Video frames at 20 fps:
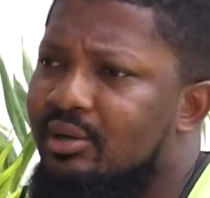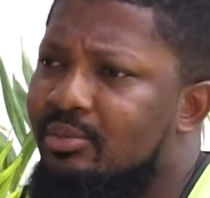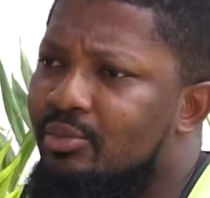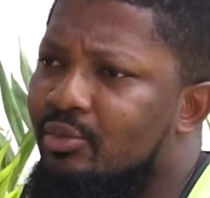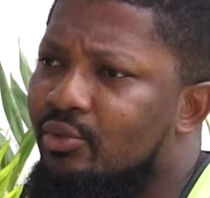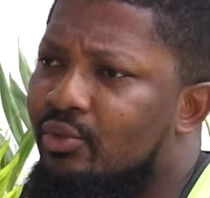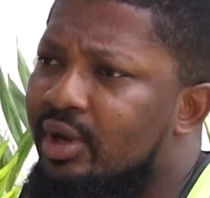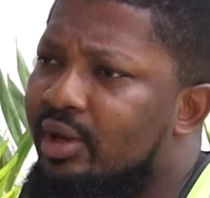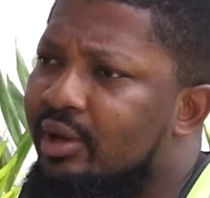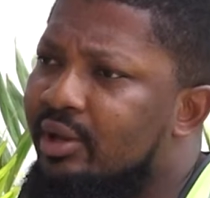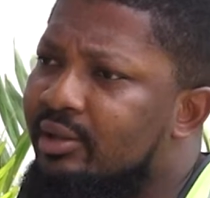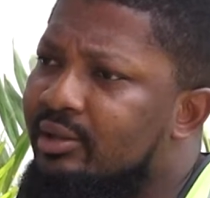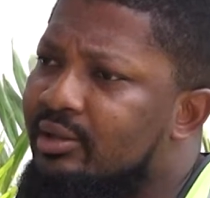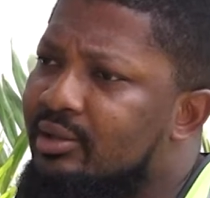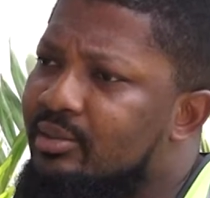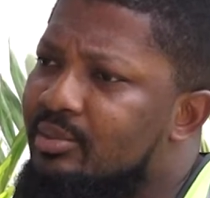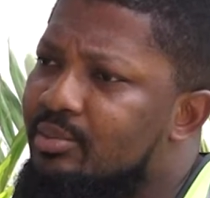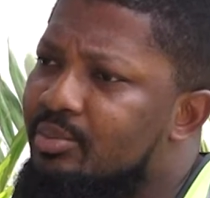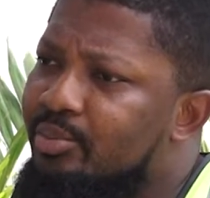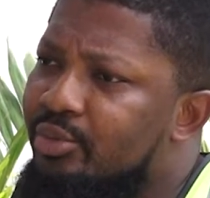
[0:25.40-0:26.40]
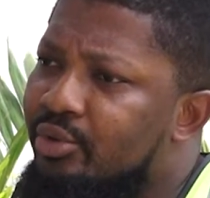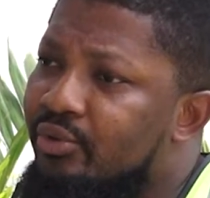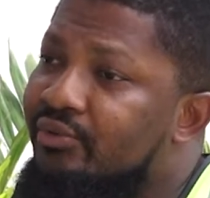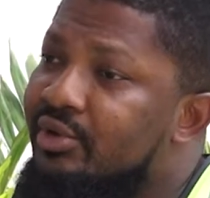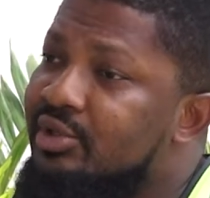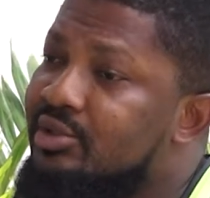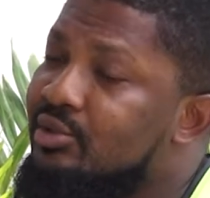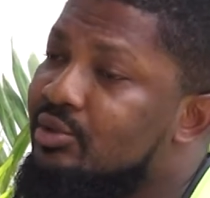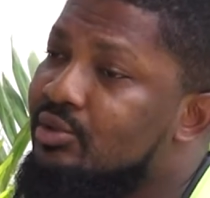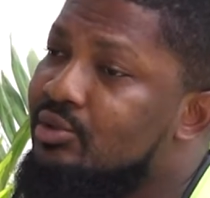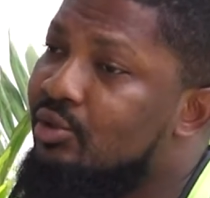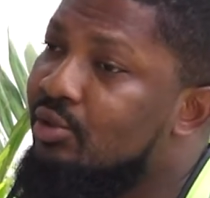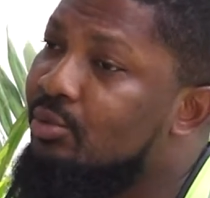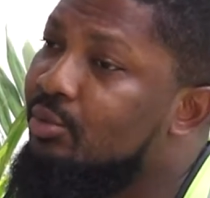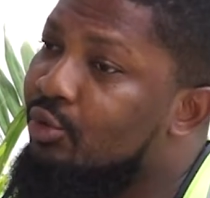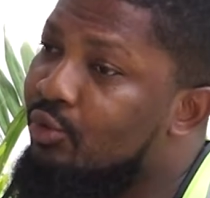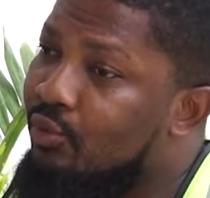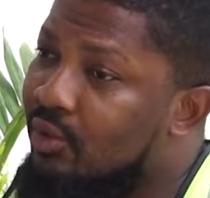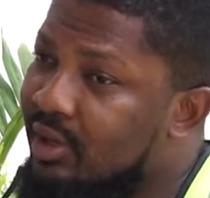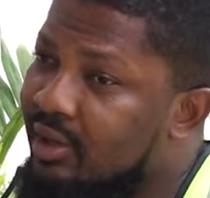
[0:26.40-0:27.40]
when Professor
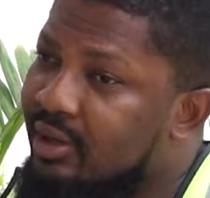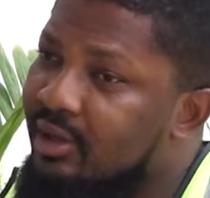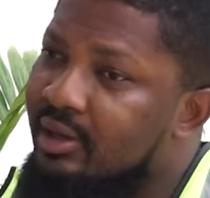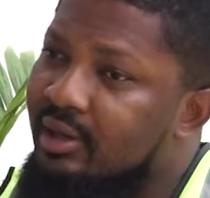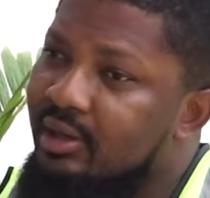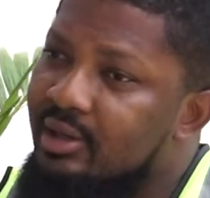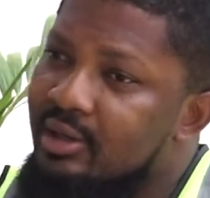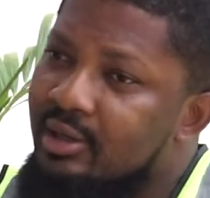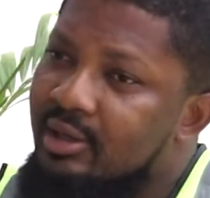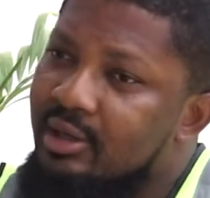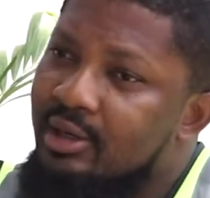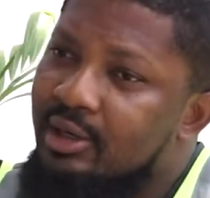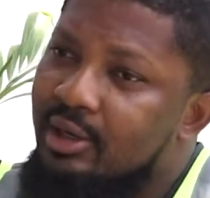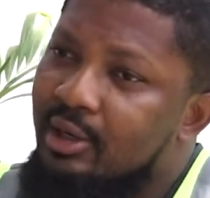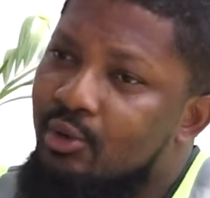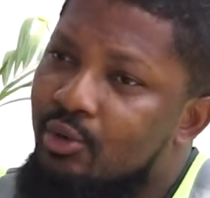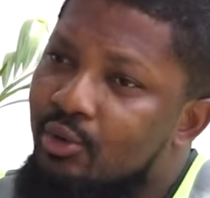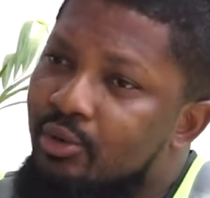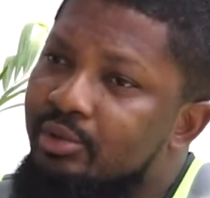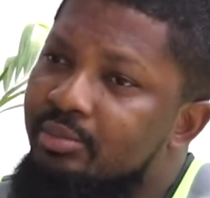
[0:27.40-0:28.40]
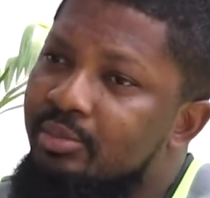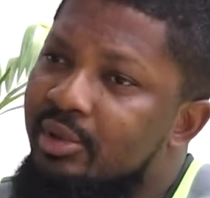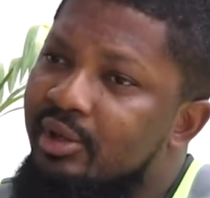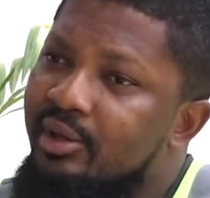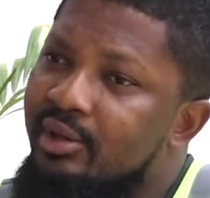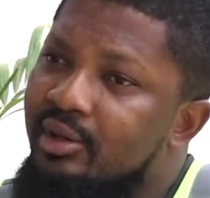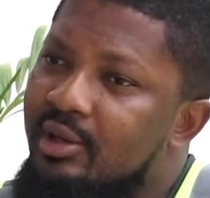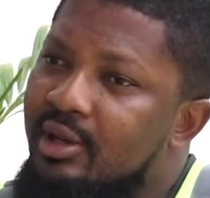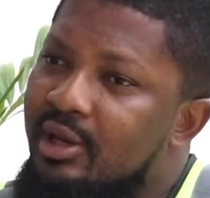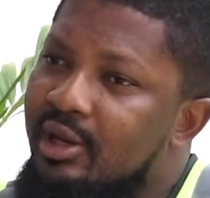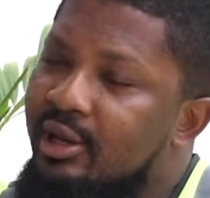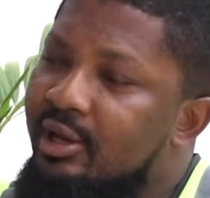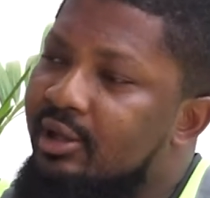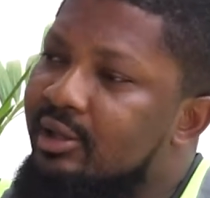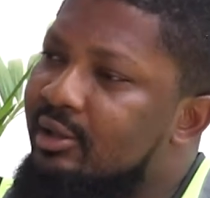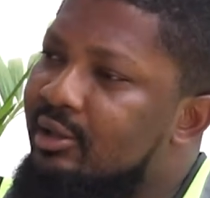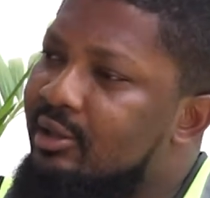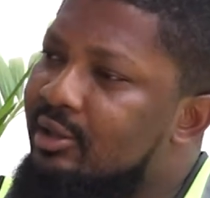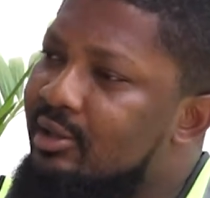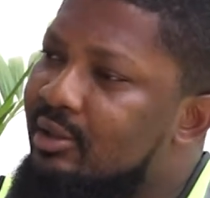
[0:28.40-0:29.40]
Solomon Wanka called me,
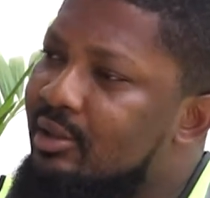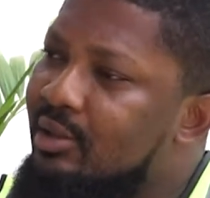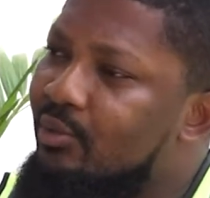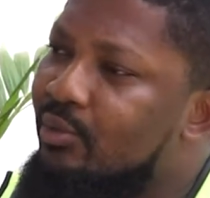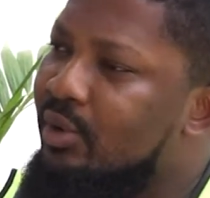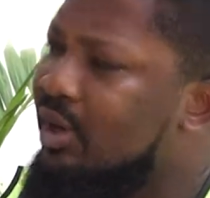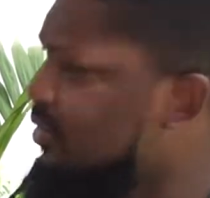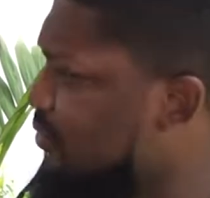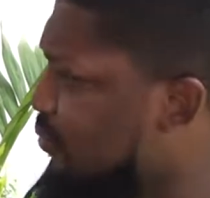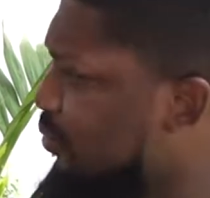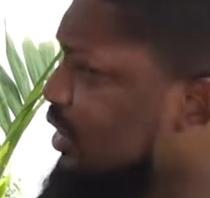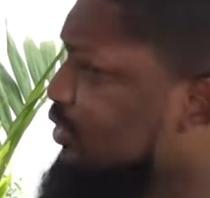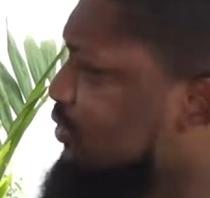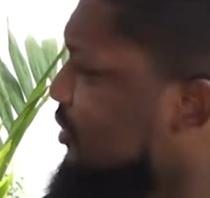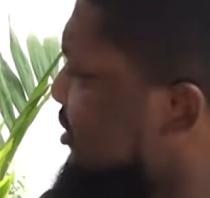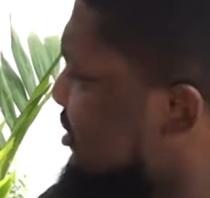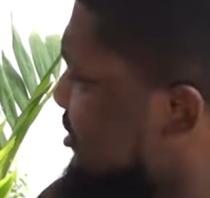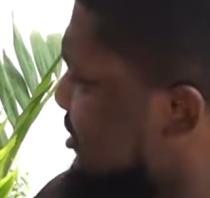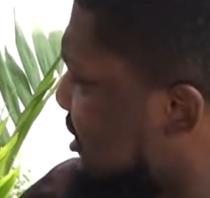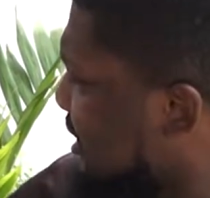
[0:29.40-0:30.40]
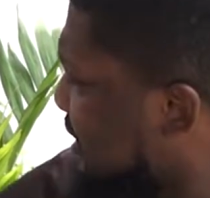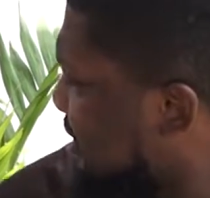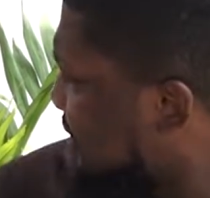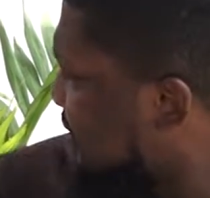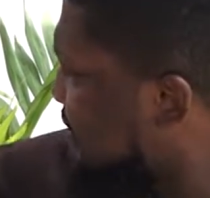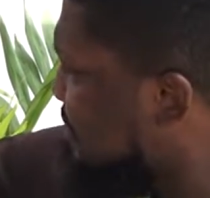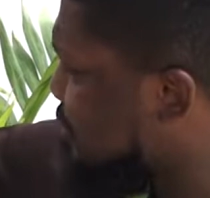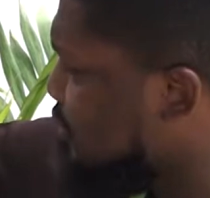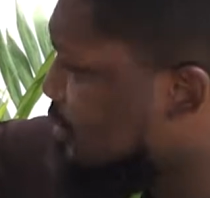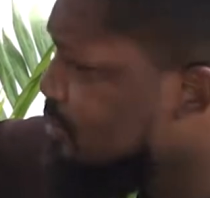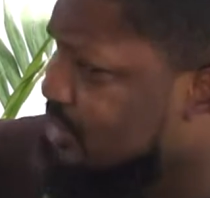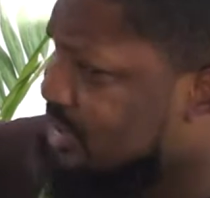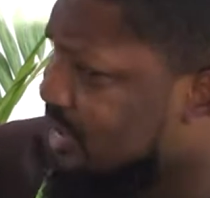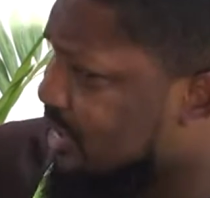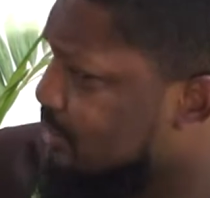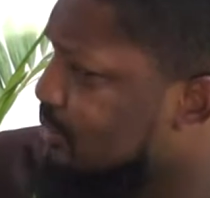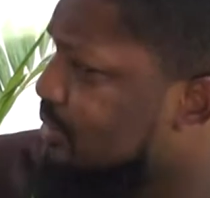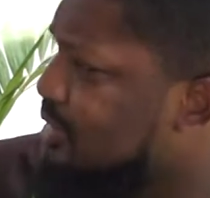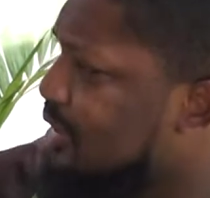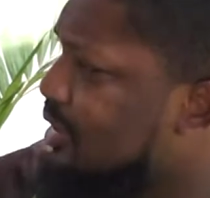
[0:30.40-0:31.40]
and we're actually standing somewhere
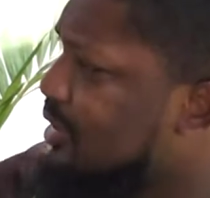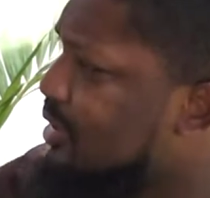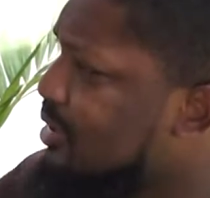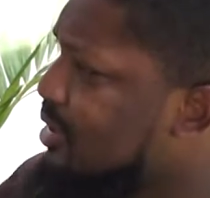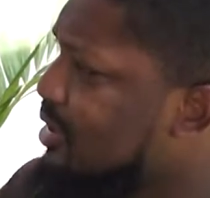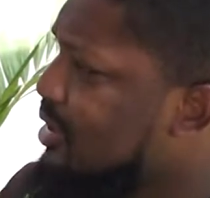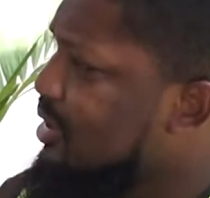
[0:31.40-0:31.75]
around here,